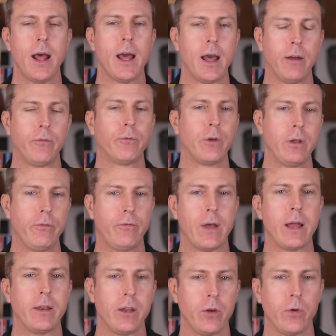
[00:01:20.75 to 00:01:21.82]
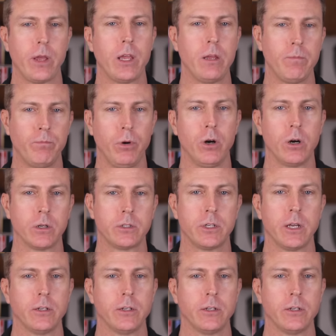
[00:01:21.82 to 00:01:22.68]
every venue he booked,